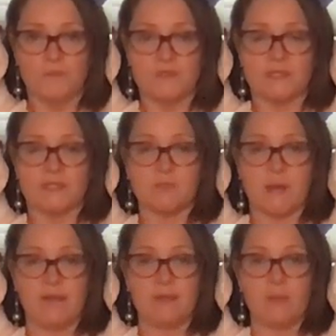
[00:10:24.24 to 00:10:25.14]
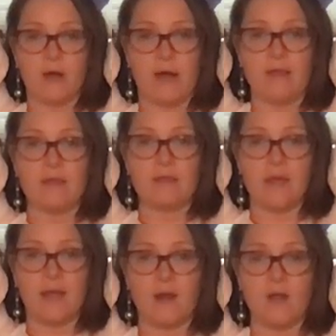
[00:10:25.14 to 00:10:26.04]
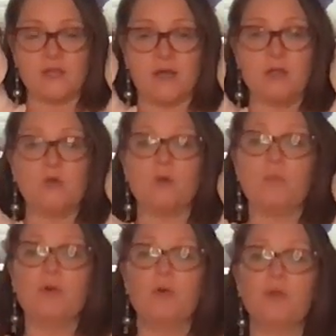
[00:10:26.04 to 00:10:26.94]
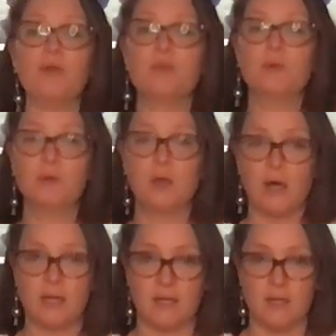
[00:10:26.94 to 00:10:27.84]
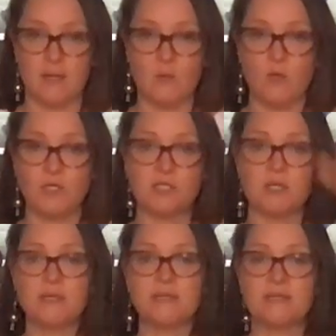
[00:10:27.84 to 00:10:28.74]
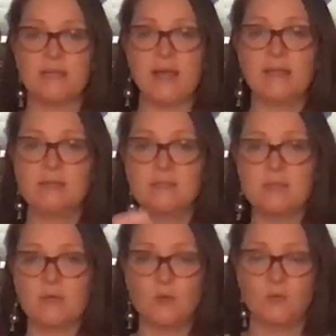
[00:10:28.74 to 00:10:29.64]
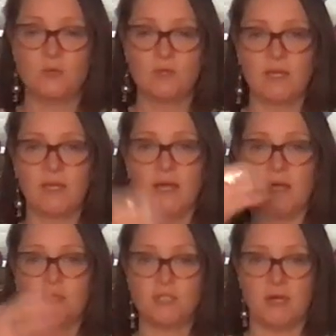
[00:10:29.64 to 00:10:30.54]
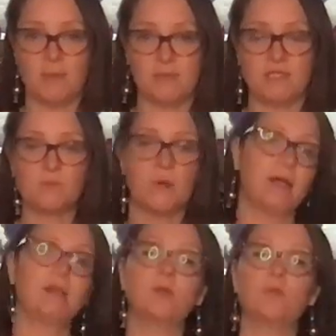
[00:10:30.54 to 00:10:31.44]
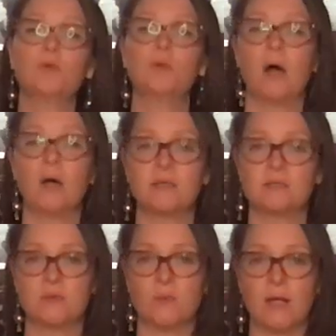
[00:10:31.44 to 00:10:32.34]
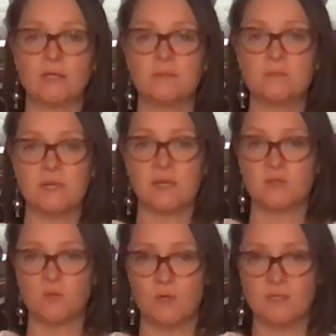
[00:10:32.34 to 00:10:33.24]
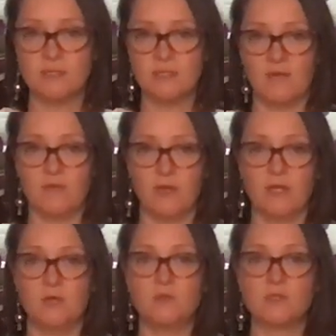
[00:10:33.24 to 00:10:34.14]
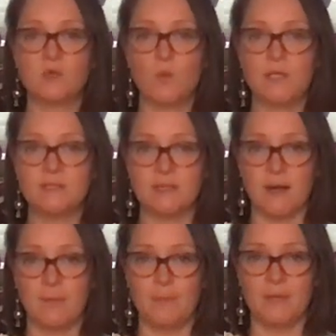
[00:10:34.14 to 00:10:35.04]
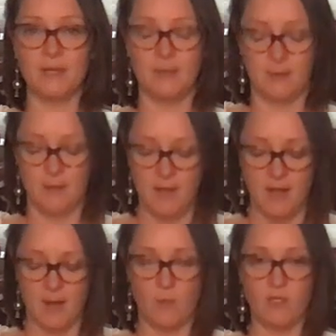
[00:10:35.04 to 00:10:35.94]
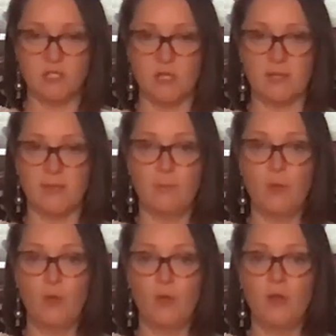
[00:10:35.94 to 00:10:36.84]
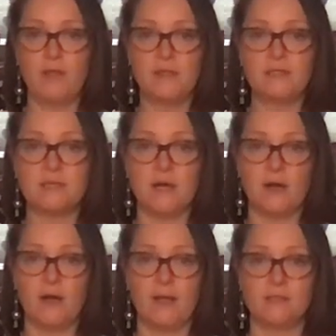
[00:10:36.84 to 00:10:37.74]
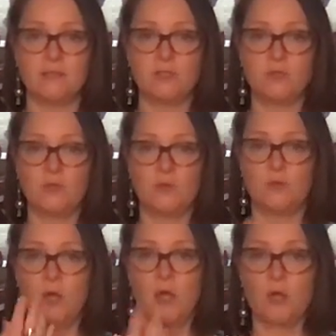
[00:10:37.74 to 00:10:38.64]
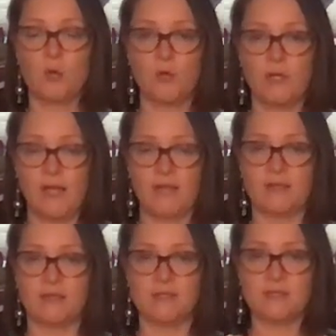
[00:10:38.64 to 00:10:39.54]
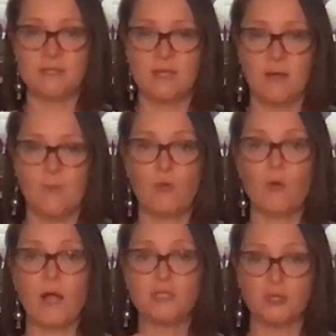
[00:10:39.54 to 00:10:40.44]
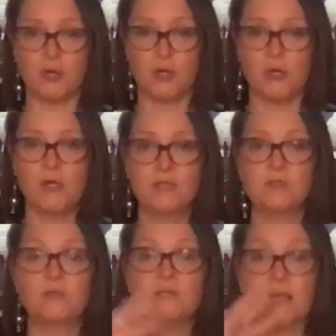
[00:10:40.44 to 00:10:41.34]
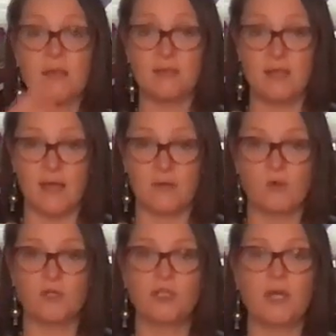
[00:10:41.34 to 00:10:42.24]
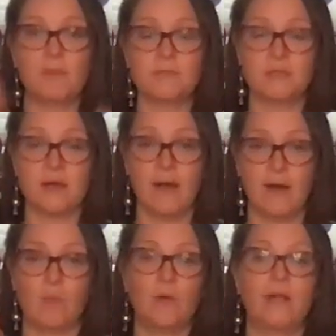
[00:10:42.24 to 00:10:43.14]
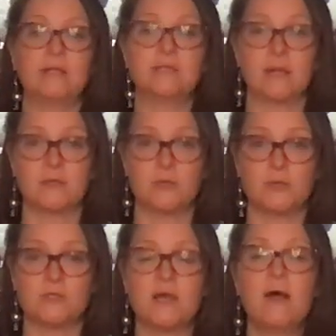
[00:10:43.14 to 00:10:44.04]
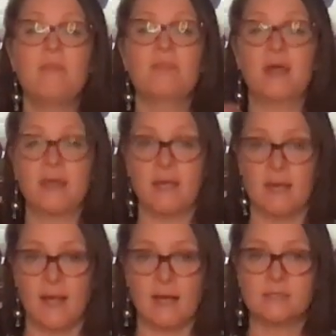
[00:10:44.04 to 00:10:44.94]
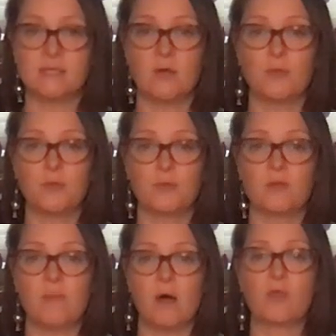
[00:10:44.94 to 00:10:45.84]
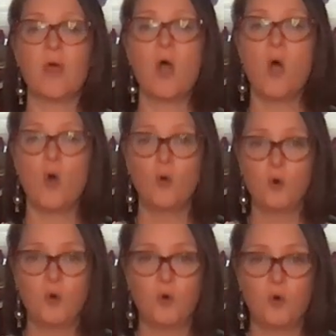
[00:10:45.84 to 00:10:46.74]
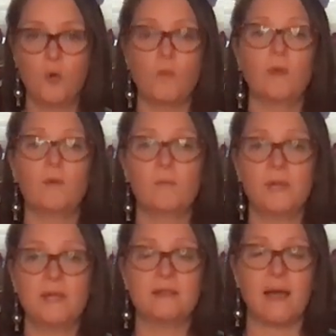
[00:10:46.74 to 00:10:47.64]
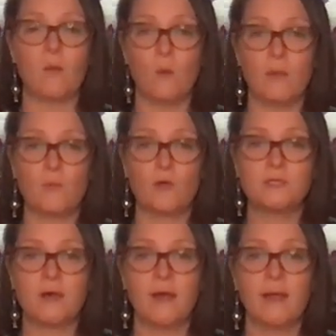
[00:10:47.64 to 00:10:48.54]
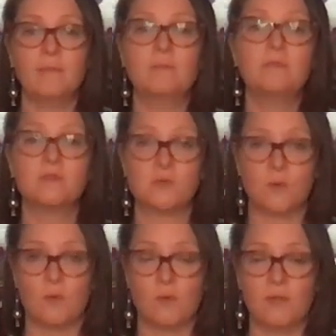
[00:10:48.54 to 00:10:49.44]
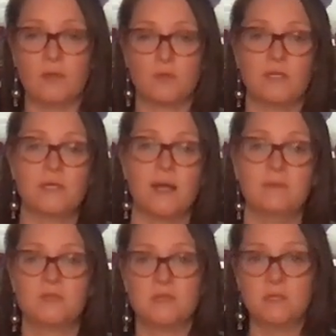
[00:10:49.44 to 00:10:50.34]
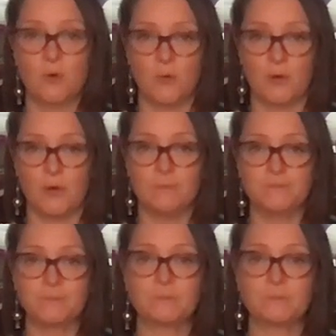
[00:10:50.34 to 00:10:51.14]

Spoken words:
Suspend the breath, and I'll tell you to pull the root lock in, which sends the Kundalini energy up the spine. The root lock is the rectum, sex organs, navel, and you squeeze it up and in. And we gently pull on these areas to create this pressure to send the energy up to the higher brain centers. Then again, exhale through the mouth. We repeat that one more time, so it will be 3 times in total.